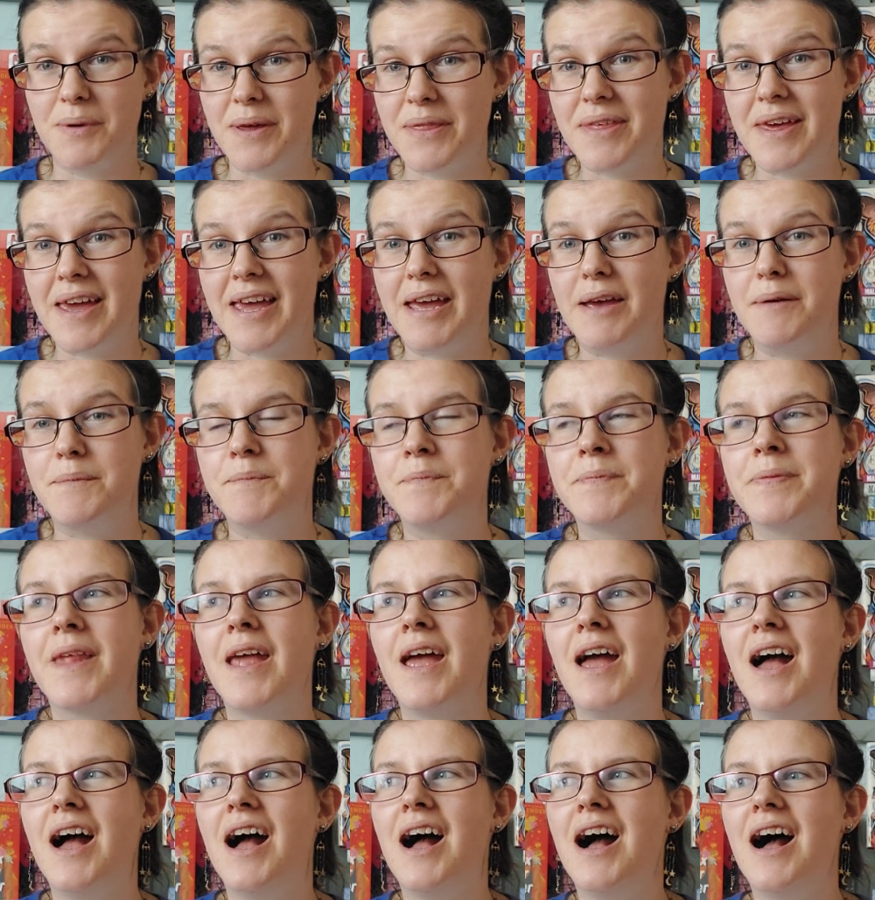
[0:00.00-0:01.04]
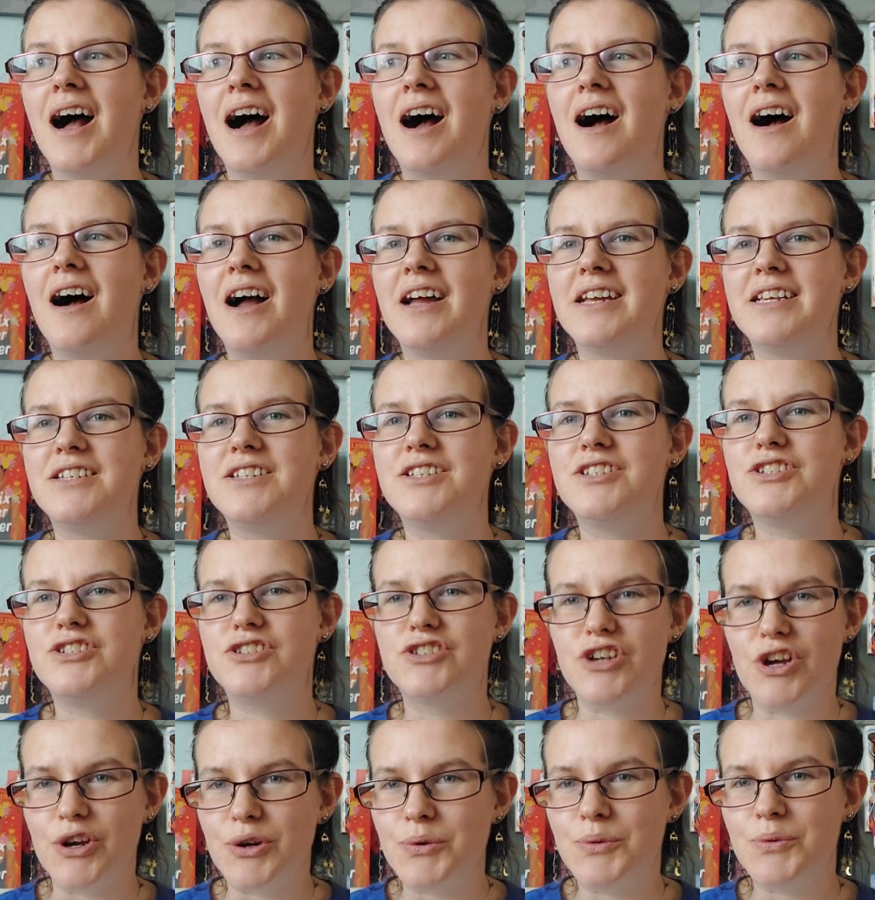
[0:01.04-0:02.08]
with him, I
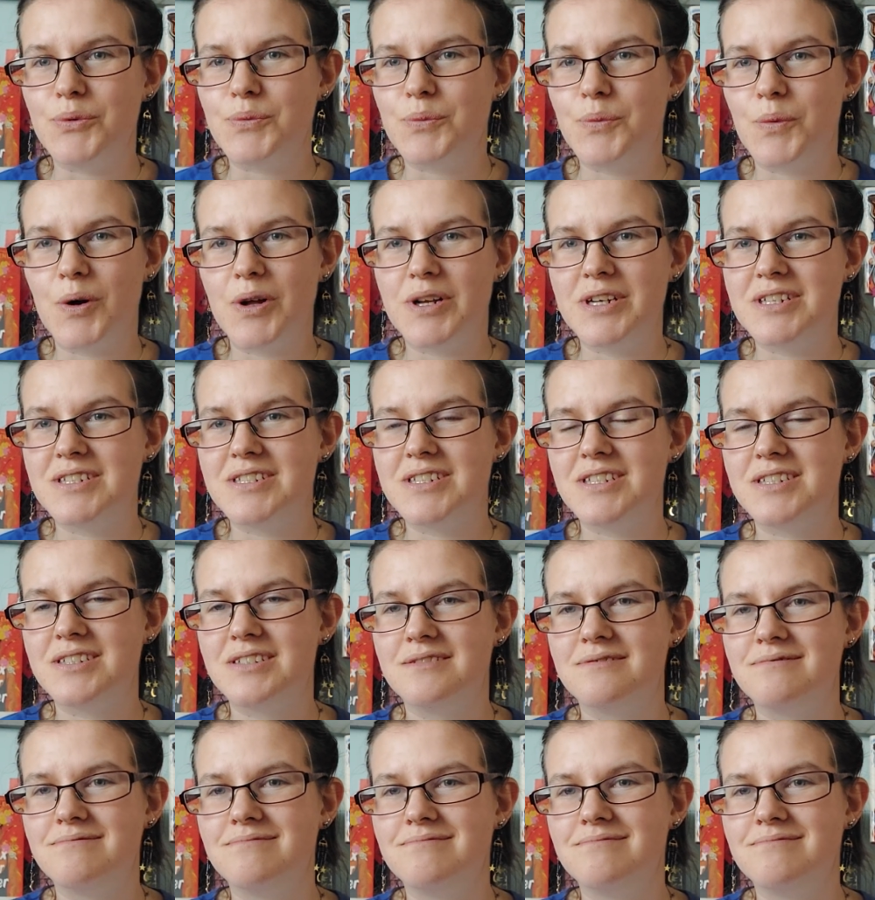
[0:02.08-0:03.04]
don't want